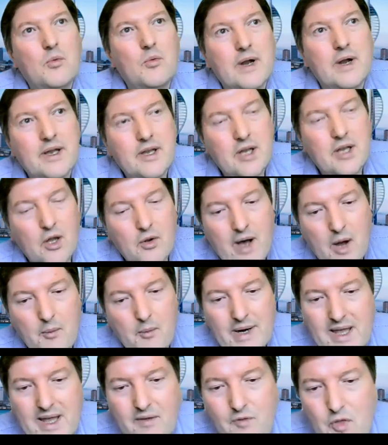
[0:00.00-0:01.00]
want to do, I
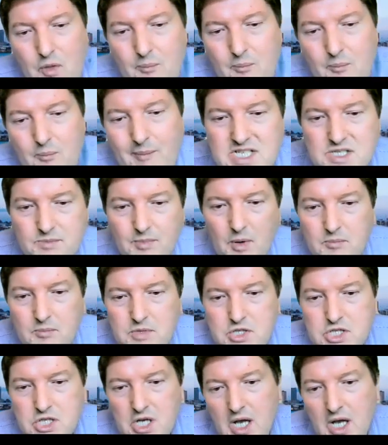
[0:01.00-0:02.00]
want to give you the maximum
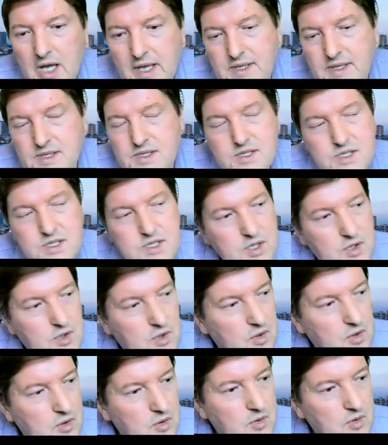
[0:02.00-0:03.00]
chance
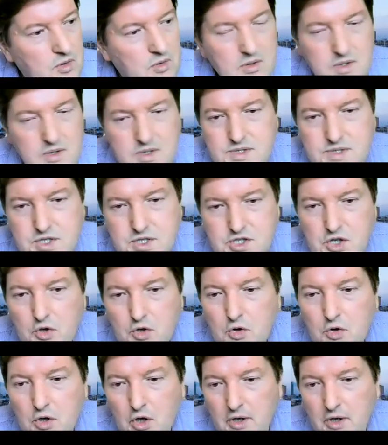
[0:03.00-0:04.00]
to do
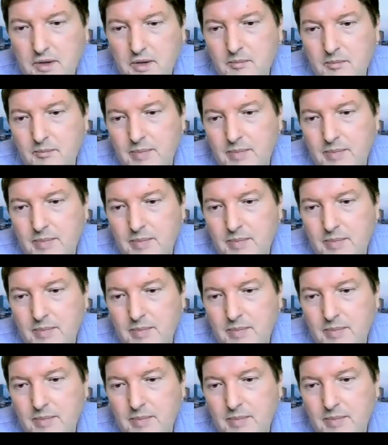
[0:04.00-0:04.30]
good.